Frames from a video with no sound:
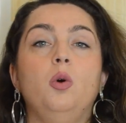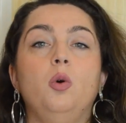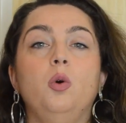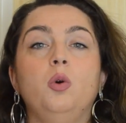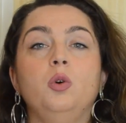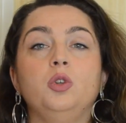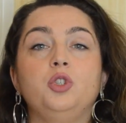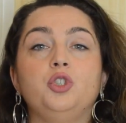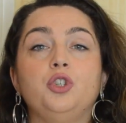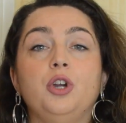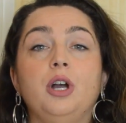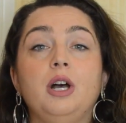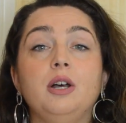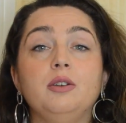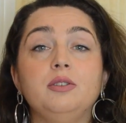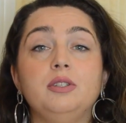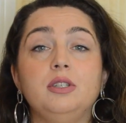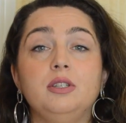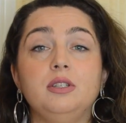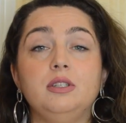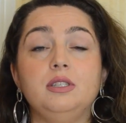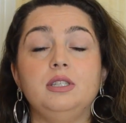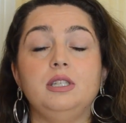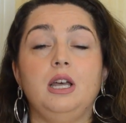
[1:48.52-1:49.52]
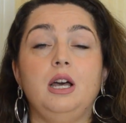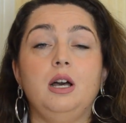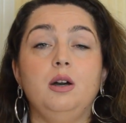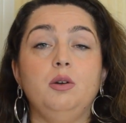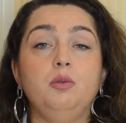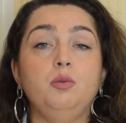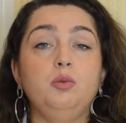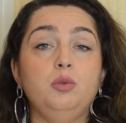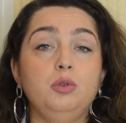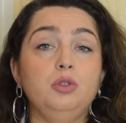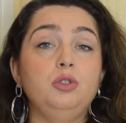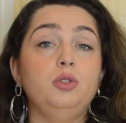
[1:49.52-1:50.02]
or trousers,
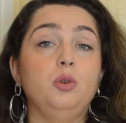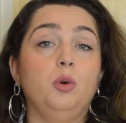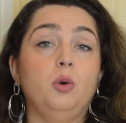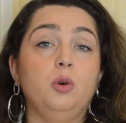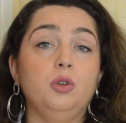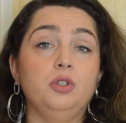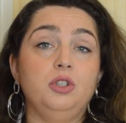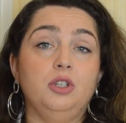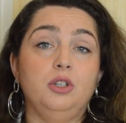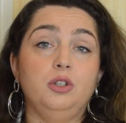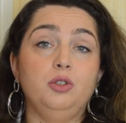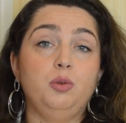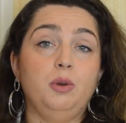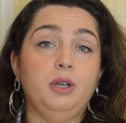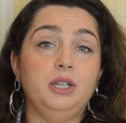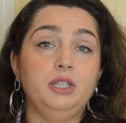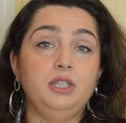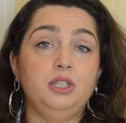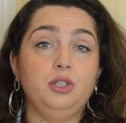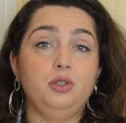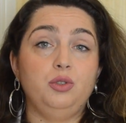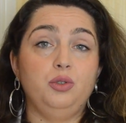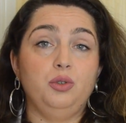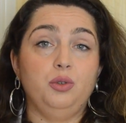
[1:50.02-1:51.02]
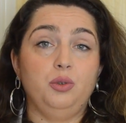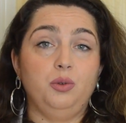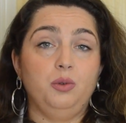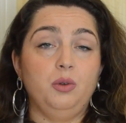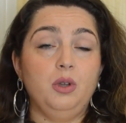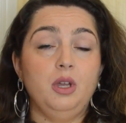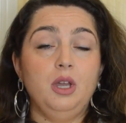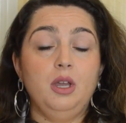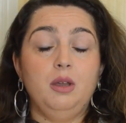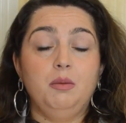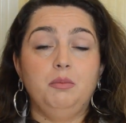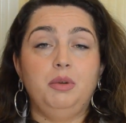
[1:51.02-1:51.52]
I would order a 22.
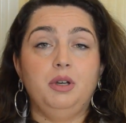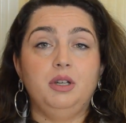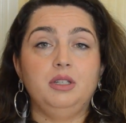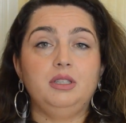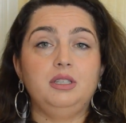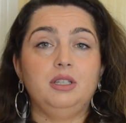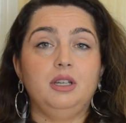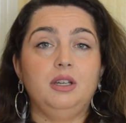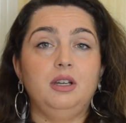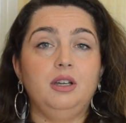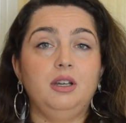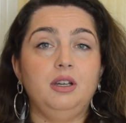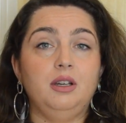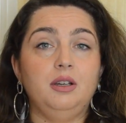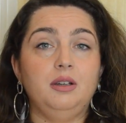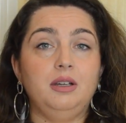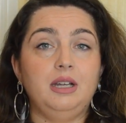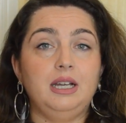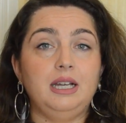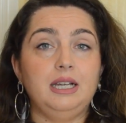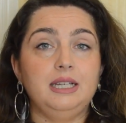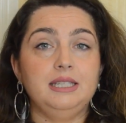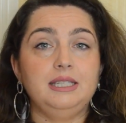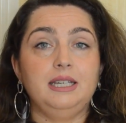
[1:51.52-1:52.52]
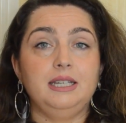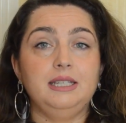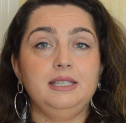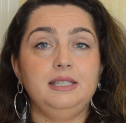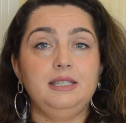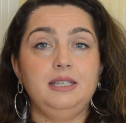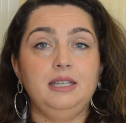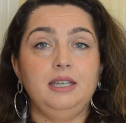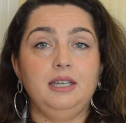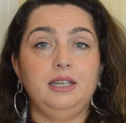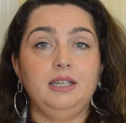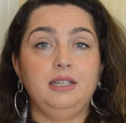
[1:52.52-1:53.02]
But as I
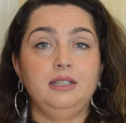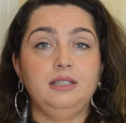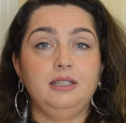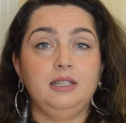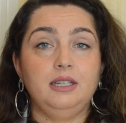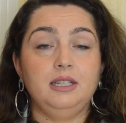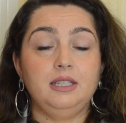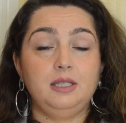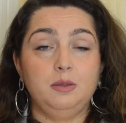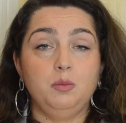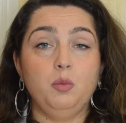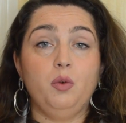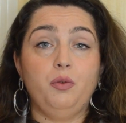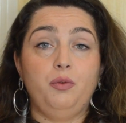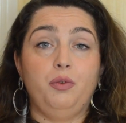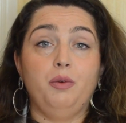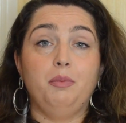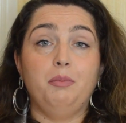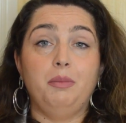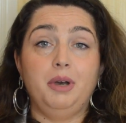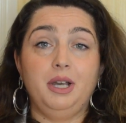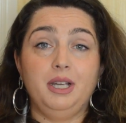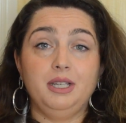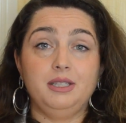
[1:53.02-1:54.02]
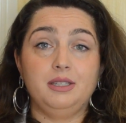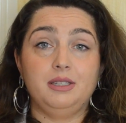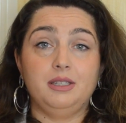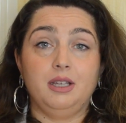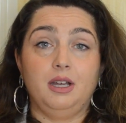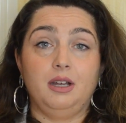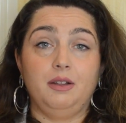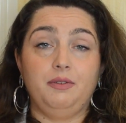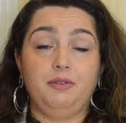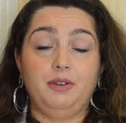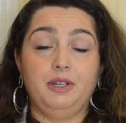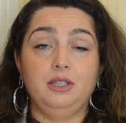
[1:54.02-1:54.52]
said, it's more for
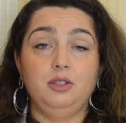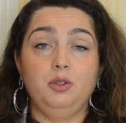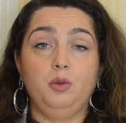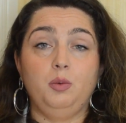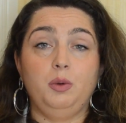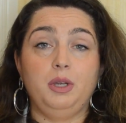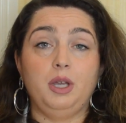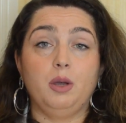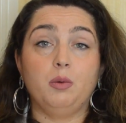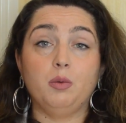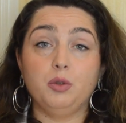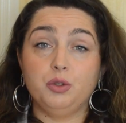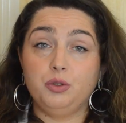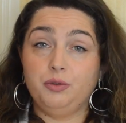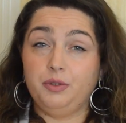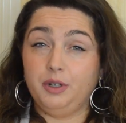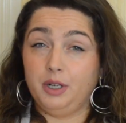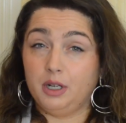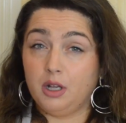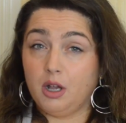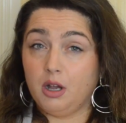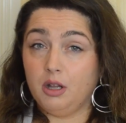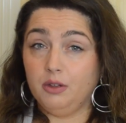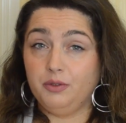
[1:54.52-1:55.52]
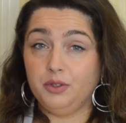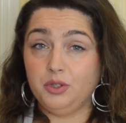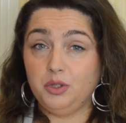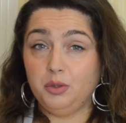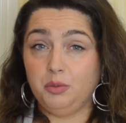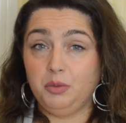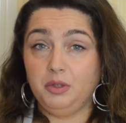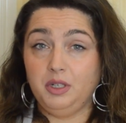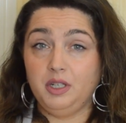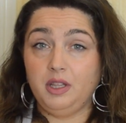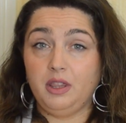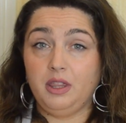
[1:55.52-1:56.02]
myself and the way I want to feel
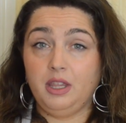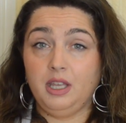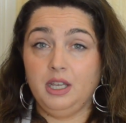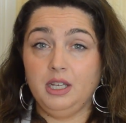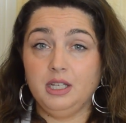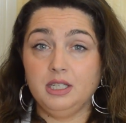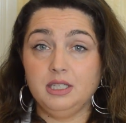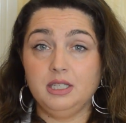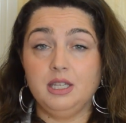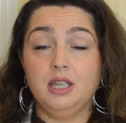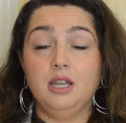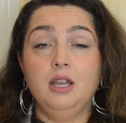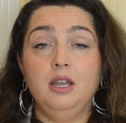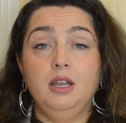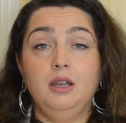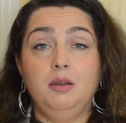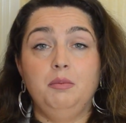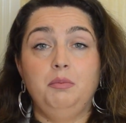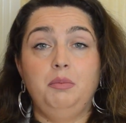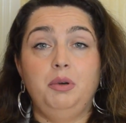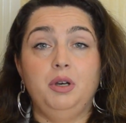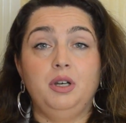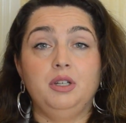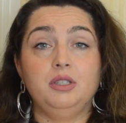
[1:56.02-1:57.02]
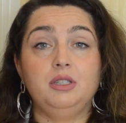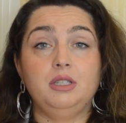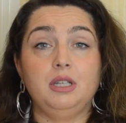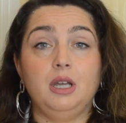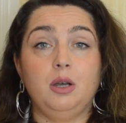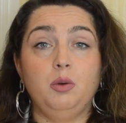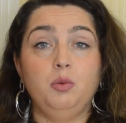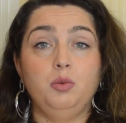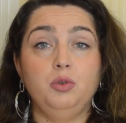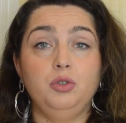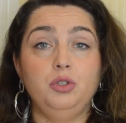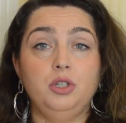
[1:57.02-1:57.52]
comfortable in things, but
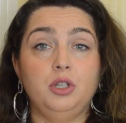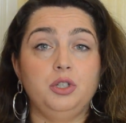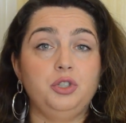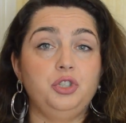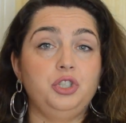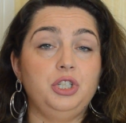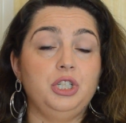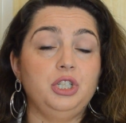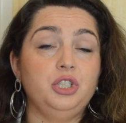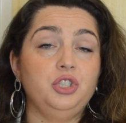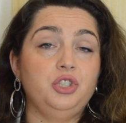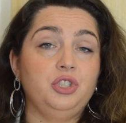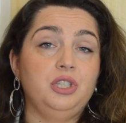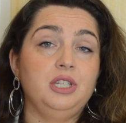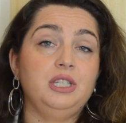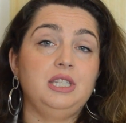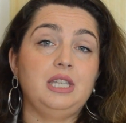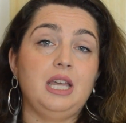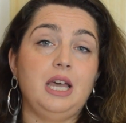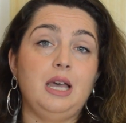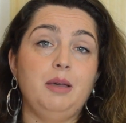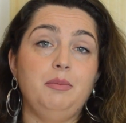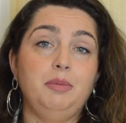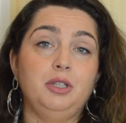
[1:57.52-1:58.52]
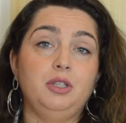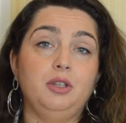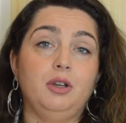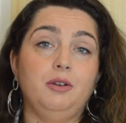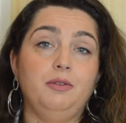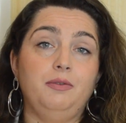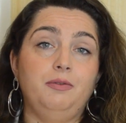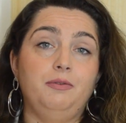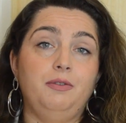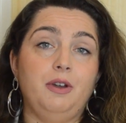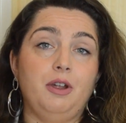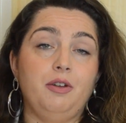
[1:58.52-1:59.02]
I would not change this habit
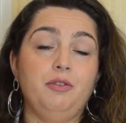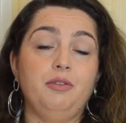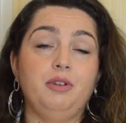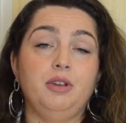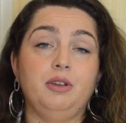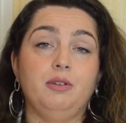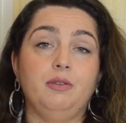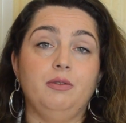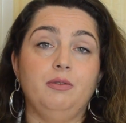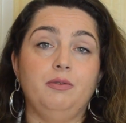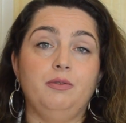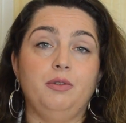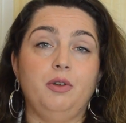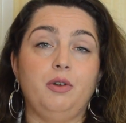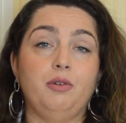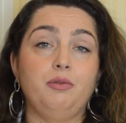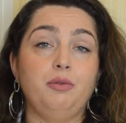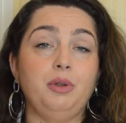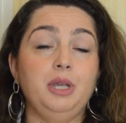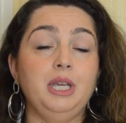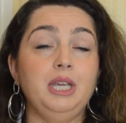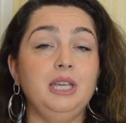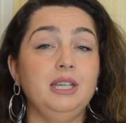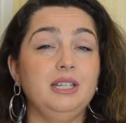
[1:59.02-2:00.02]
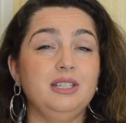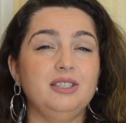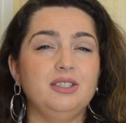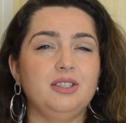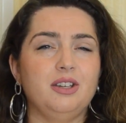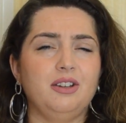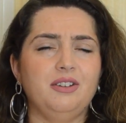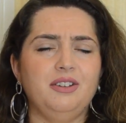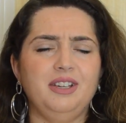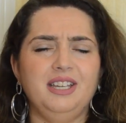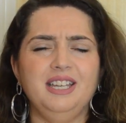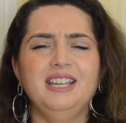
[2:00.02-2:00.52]
of varying
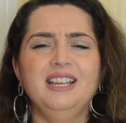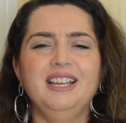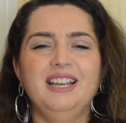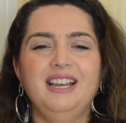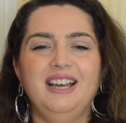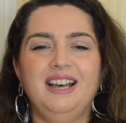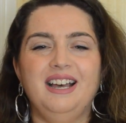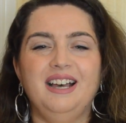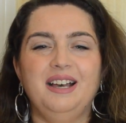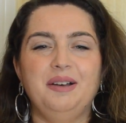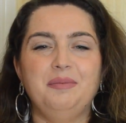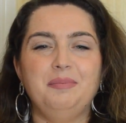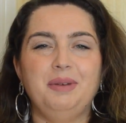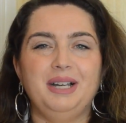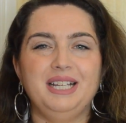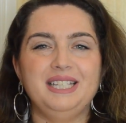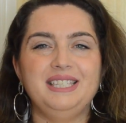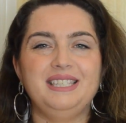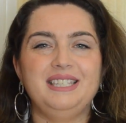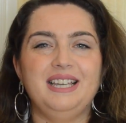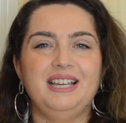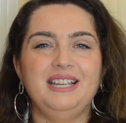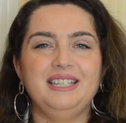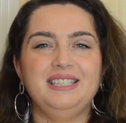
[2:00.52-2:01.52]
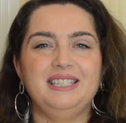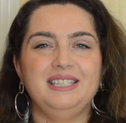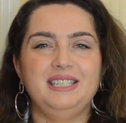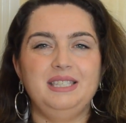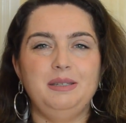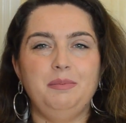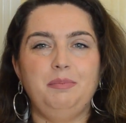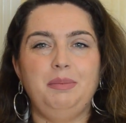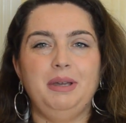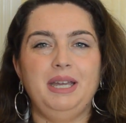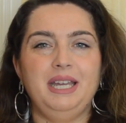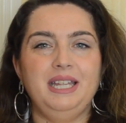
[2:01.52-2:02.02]
my sizes
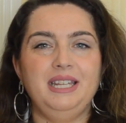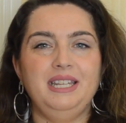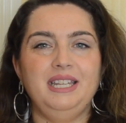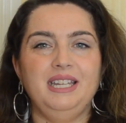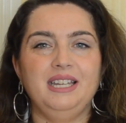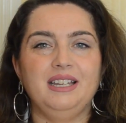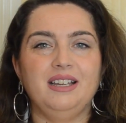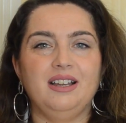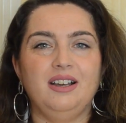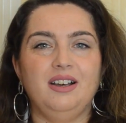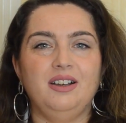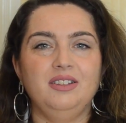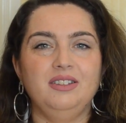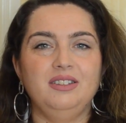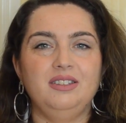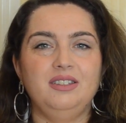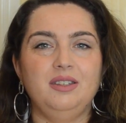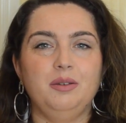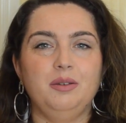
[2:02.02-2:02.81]
depending on